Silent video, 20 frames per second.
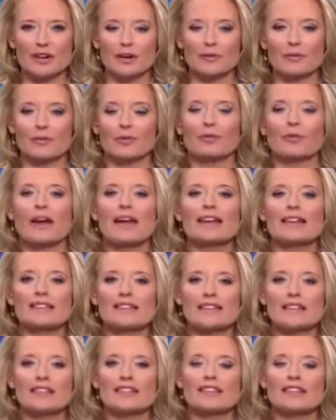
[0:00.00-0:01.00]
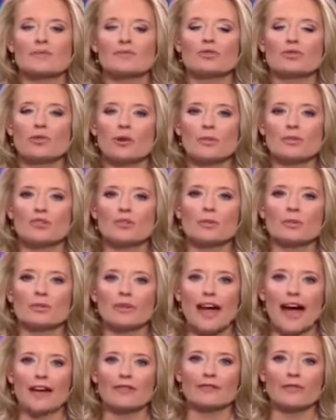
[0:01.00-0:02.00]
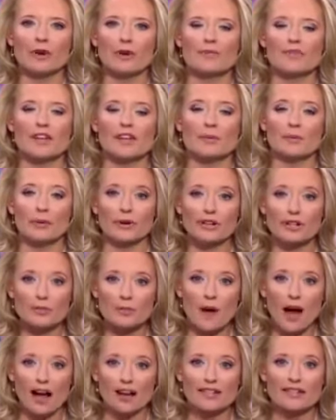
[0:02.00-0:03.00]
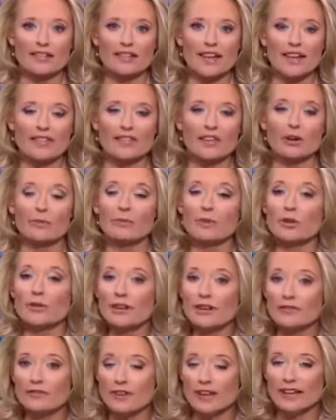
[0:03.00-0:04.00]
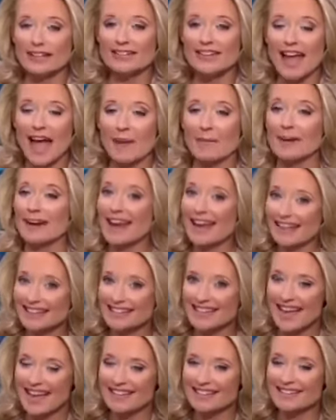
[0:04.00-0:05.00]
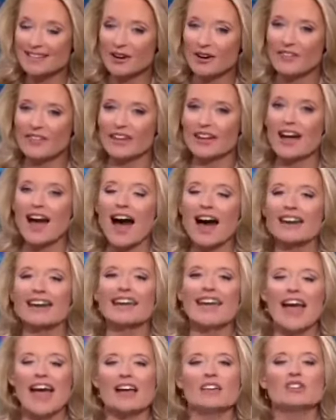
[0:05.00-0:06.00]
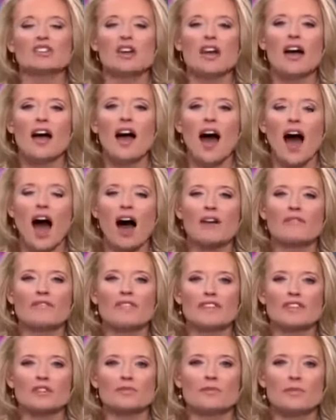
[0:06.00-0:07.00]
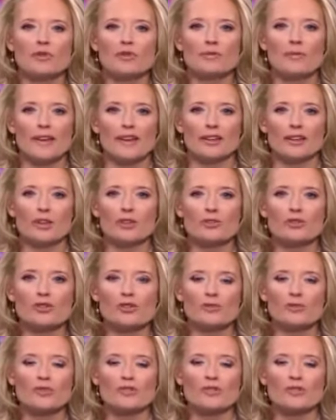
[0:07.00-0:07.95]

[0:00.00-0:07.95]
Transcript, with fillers: are embracing subscription platforms like Birchbox to get their beauty fix. And my next guests are on the cutting edge of this movement. YouTube